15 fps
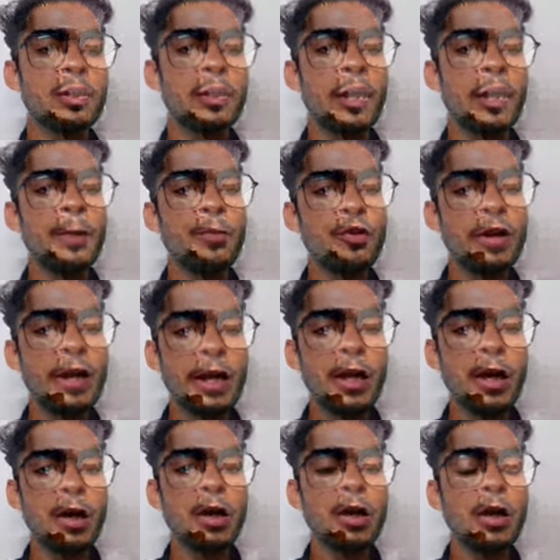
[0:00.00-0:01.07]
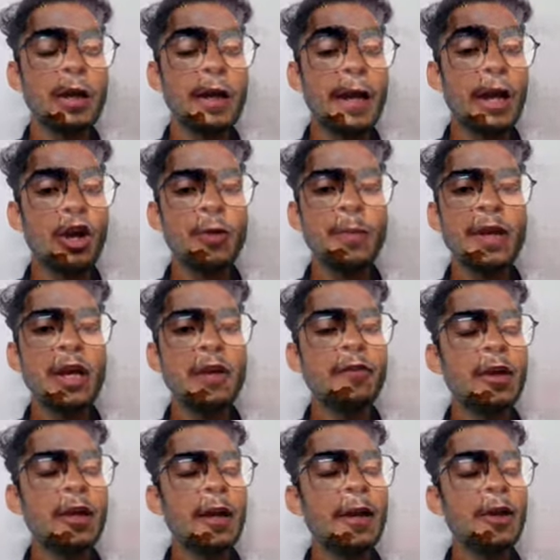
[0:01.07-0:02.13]
input data cannot be
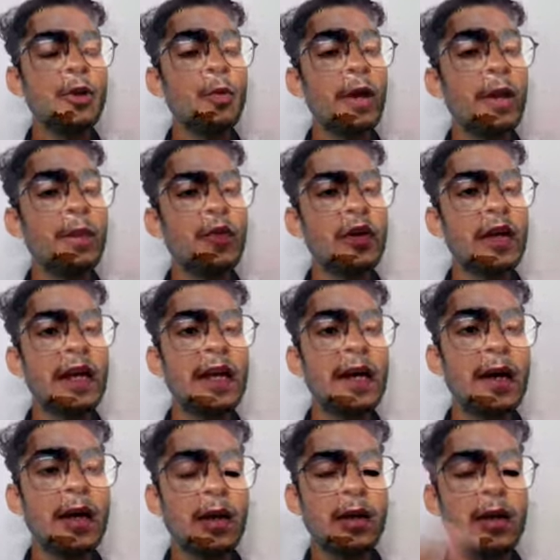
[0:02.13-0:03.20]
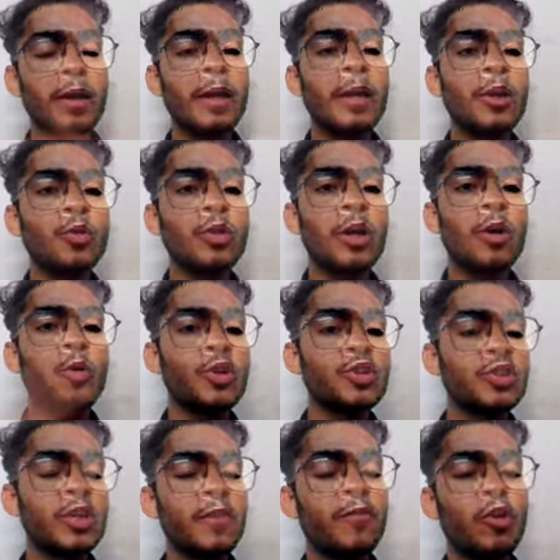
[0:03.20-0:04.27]
converted into input data into the
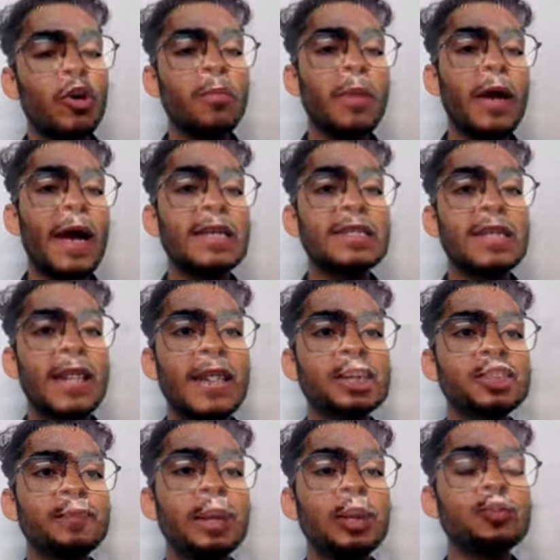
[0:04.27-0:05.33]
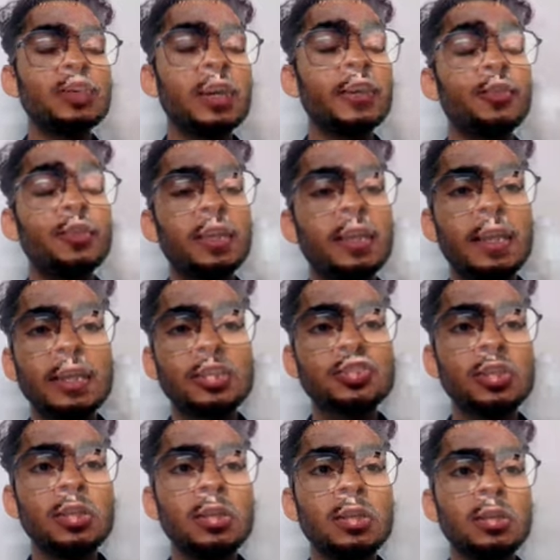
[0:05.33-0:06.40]
original form as hash values are
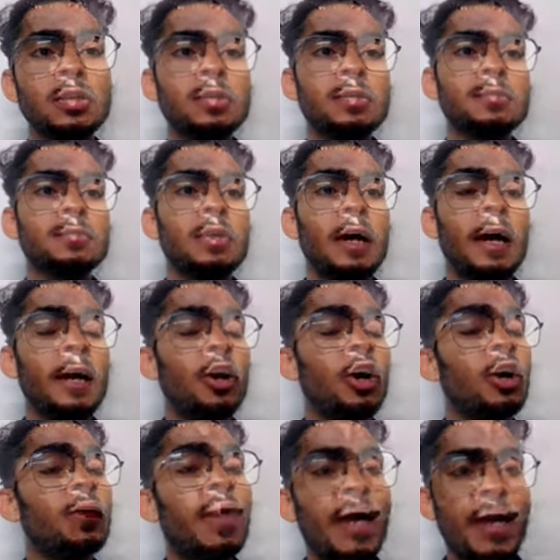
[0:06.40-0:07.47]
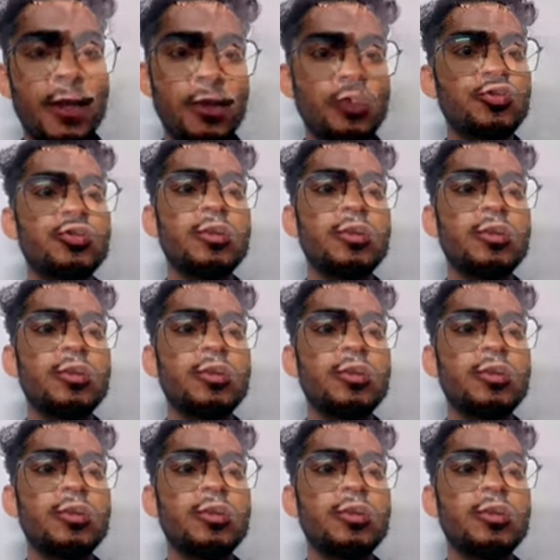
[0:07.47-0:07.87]
unidirectional and not bidirectional